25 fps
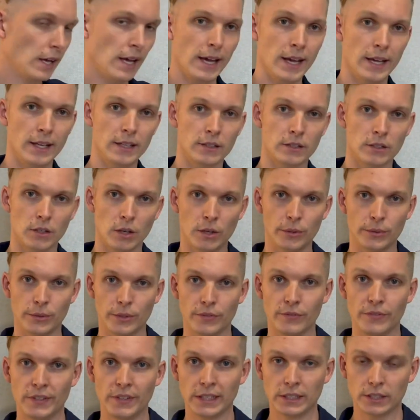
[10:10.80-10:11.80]
and on
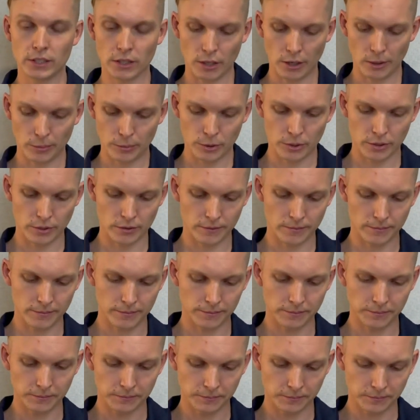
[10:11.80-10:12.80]
the Victor option,
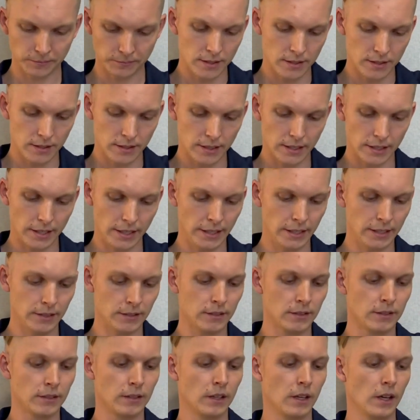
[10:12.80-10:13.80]

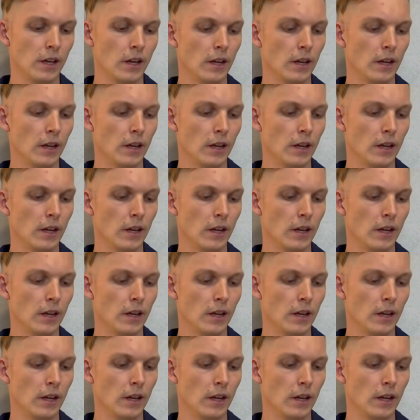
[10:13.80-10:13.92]
it's